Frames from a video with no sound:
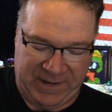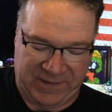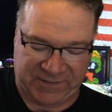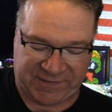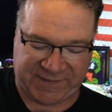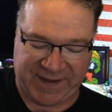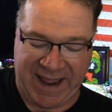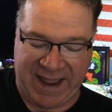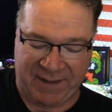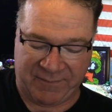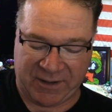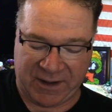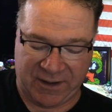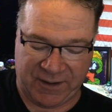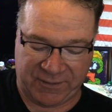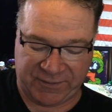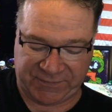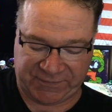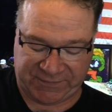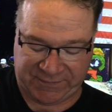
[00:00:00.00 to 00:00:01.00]
Sam
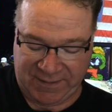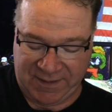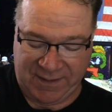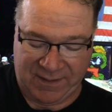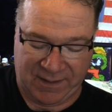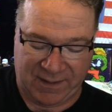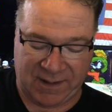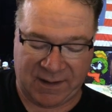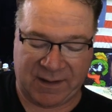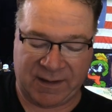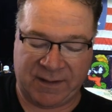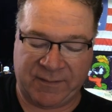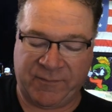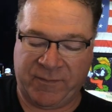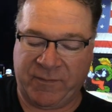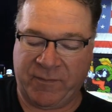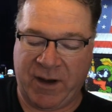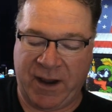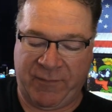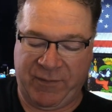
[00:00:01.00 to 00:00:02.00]
goes,
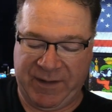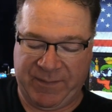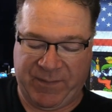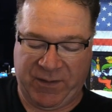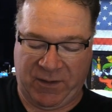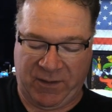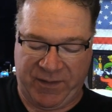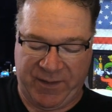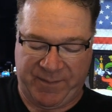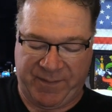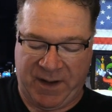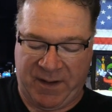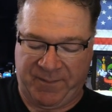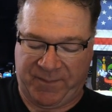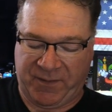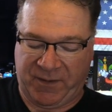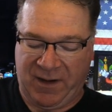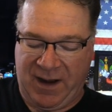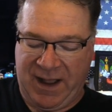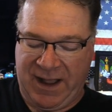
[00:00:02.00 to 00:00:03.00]
um, "Why don't we pull the
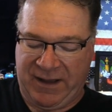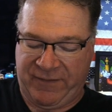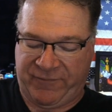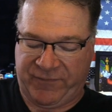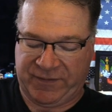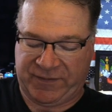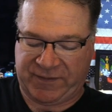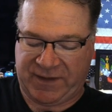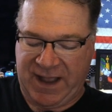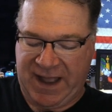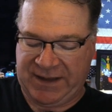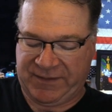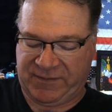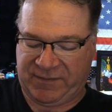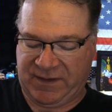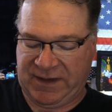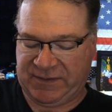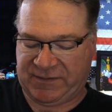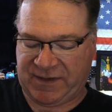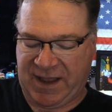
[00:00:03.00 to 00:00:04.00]
bumper off? It's
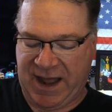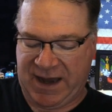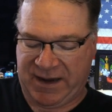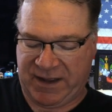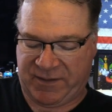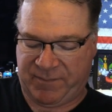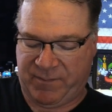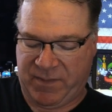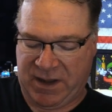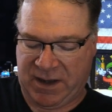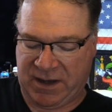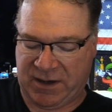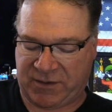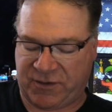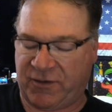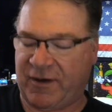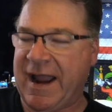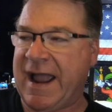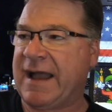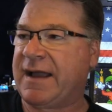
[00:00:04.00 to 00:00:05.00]
got it's got a, a,
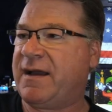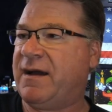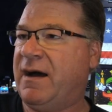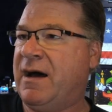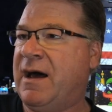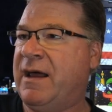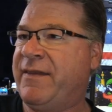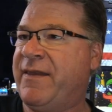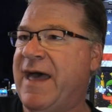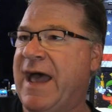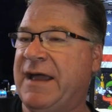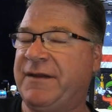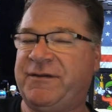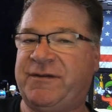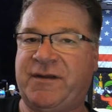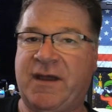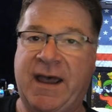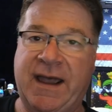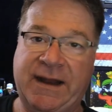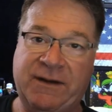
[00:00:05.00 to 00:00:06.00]
crack on that
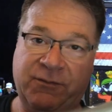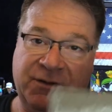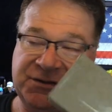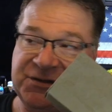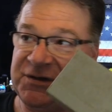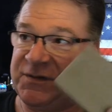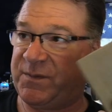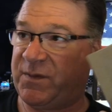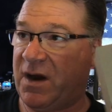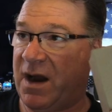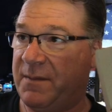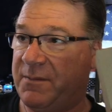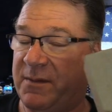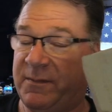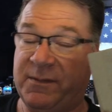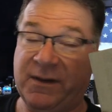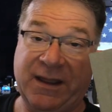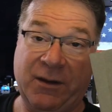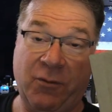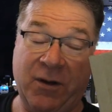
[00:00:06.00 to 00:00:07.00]
side, which is
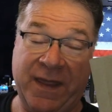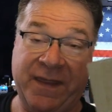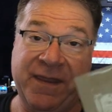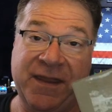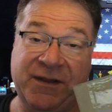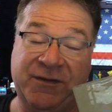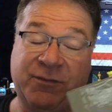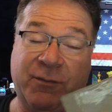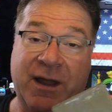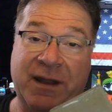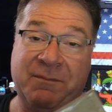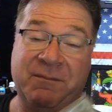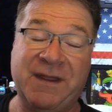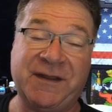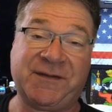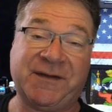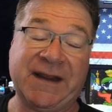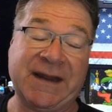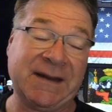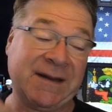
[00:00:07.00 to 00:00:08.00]
probably when this went
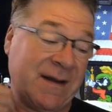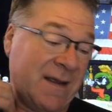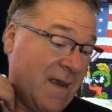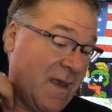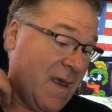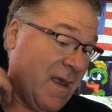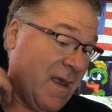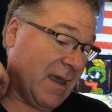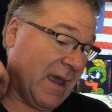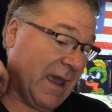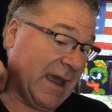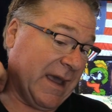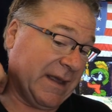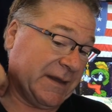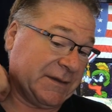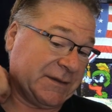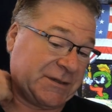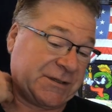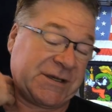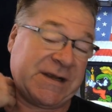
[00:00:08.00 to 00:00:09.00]
missing."
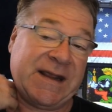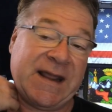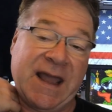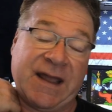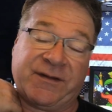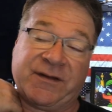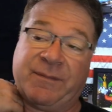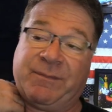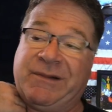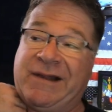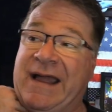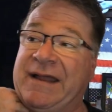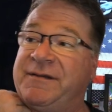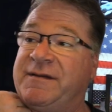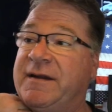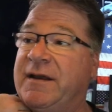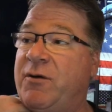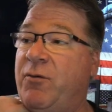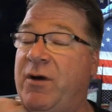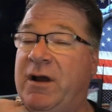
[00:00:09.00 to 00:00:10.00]
And she has a
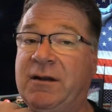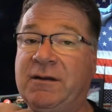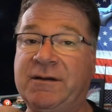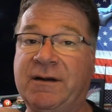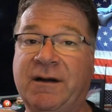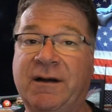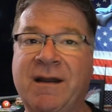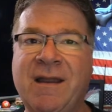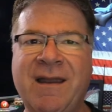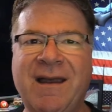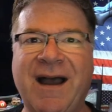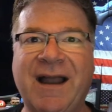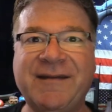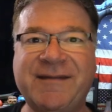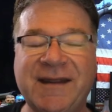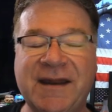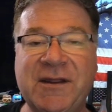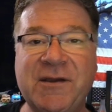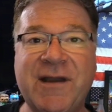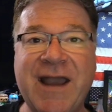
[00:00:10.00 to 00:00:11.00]
plastic welder. I
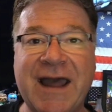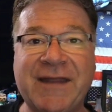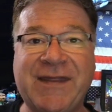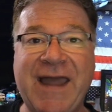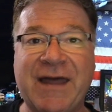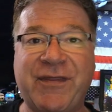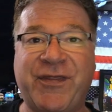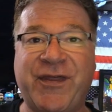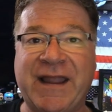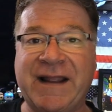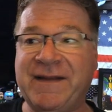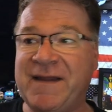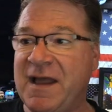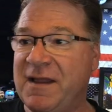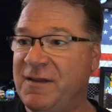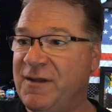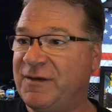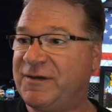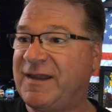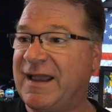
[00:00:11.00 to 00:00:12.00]
said, "You got that thing
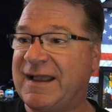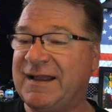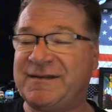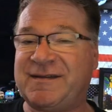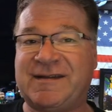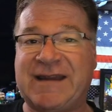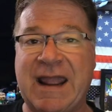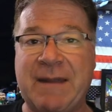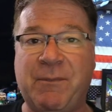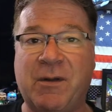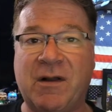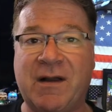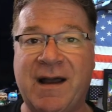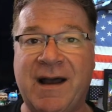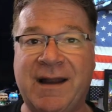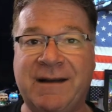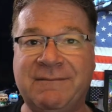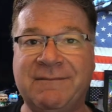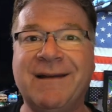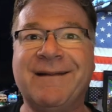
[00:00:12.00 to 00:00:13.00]
that looks like a staple
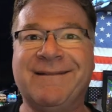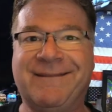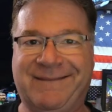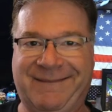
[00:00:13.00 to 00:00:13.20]
gun?"